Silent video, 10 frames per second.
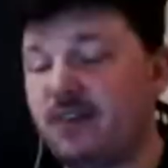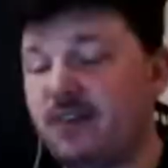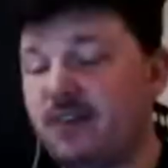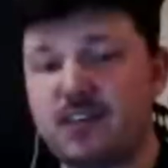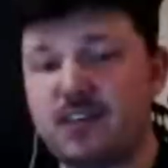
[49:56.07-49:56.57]
have a
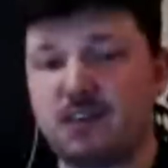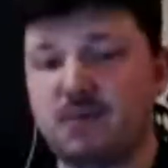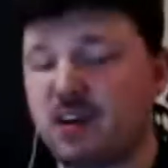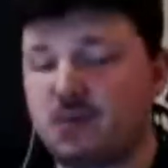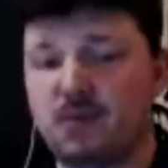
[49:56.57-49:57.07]
lot to talk
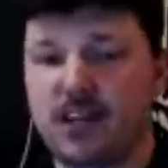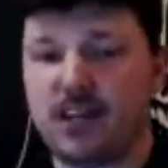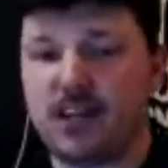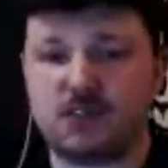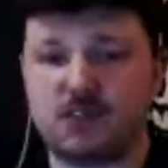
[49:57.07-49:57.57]
about on the
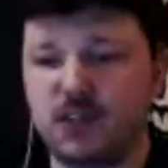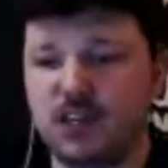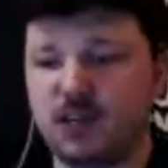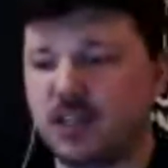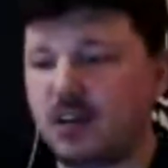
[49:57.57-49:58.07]
podcast this week.
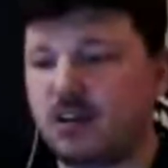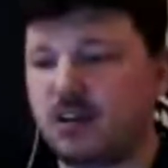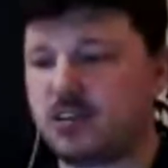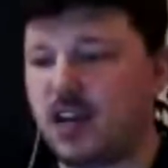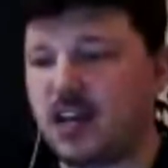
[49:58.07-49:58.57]
I mean, there
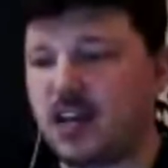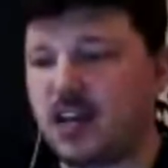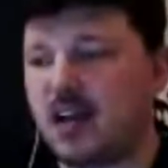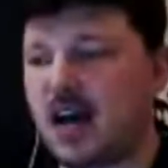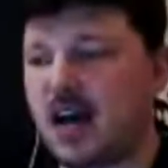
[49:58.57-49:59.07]
is a
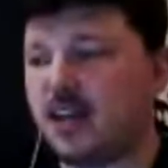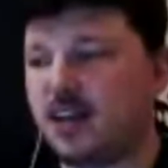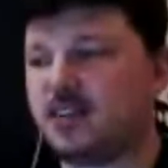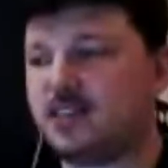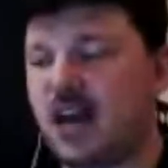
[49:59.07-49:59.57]
lot that
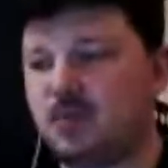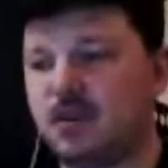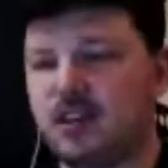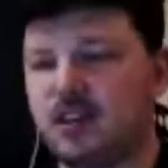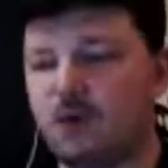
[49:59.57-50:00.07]
has
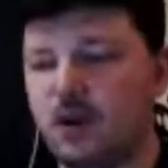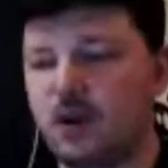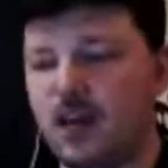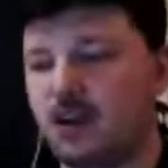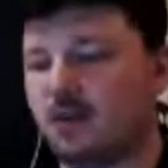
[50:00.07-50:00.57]
happened in
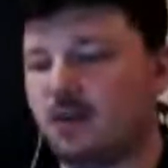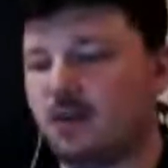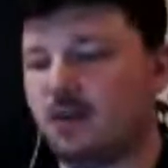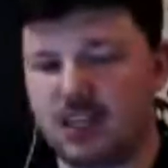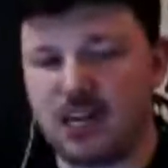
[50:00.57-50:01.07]
40K
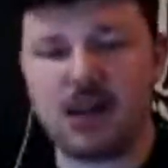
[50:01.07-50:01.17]
recently, and